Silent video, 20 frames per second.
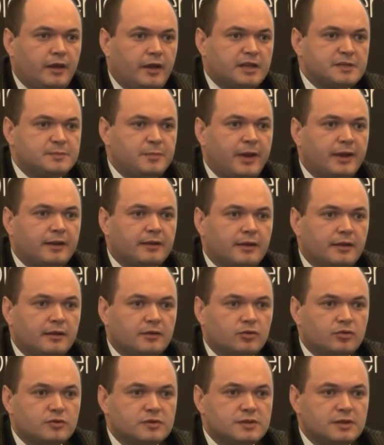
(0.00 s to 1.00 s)

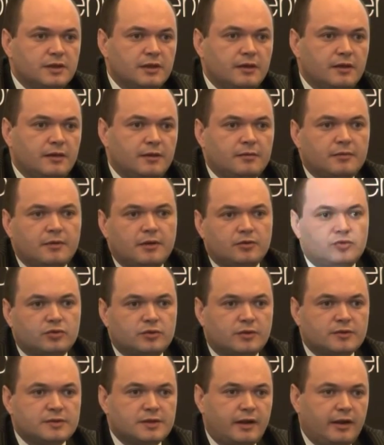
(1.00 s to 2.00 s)
expecting to see in
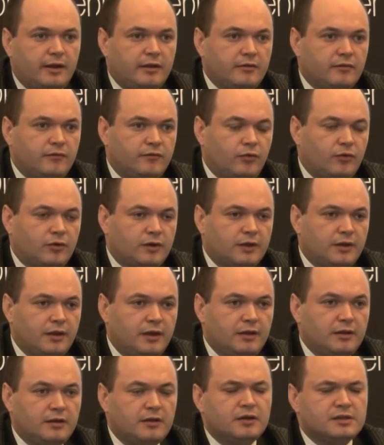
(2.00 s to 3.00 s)
2014,